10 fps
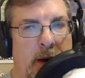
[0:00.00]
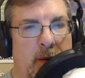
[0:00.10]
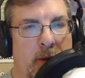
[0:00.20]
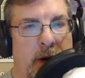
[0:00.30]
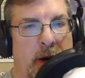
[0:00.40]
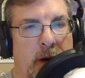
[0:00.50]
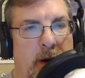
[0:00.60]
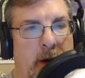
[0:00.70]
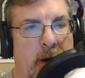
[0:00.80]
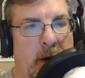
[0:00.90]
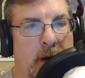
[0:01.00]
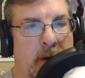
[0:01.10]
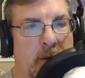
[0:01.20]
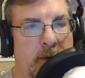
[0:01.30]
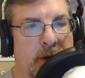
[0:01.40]
We
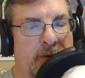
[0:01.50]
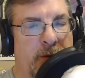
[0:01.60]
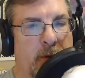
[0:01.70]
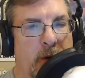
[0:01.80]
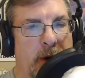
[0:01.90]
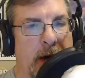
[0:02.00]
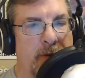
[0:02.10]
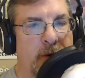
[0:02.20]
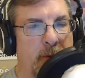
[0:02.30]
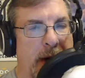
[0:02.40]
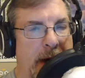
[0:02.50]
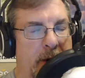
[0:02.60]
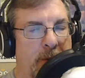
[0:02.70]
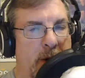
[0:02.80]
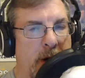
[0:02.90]
definitely want to have you
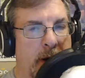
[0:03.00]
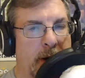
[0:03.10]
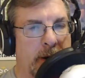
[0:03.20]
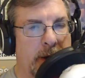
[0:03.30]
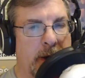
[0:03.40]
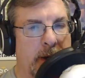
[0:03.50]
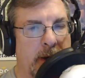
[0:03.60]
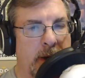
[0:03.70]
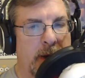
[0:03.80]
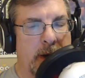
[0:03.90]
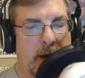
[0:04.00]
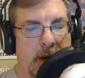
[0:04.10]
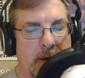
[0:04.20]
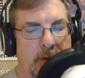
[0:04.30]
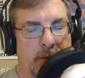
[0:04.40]
back periodically
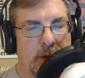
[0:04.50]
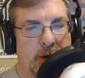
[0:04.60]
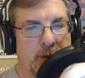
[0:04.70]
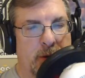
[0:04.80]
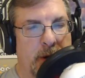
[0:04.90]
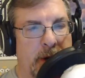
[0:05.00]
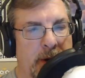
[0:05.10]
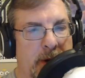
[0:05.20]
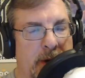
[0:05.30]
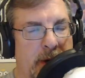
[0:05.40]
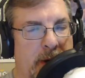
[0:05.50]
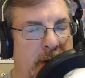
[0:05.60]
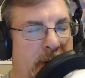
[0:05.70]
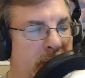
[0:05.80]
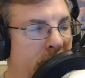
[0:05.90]
to join
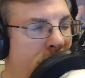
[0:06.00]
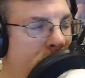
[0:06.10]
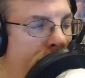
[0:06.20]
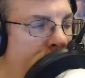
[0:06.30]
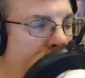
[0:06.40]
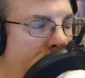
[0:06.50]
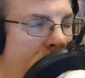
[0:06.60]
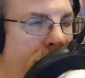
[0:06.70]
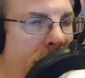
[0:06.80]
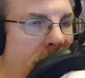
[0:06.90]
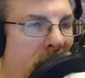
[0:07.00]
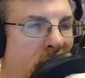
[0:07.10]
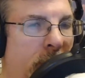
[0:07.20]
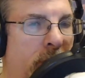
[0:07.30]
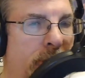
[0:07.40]
the show, but
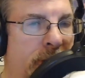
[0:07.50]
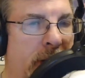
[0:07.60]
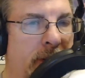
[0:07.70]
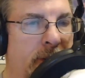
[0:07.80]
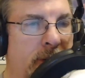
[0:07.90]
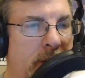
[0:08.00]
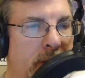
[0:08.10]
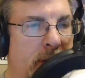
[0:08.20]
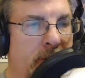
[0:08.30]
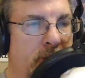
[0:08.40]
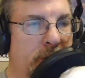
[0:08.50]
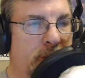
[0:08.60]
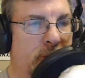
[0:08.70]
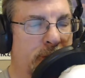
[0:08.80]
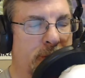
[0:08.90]
we understand what
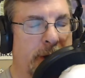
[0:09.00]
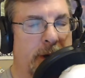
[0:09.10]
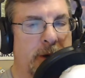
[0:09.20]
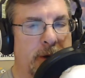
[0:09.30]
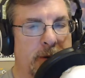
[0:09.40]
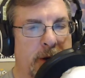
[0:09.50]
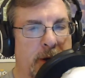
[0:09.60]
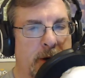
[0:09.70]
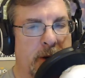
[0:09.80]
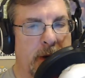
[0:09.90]
you're needing to do here.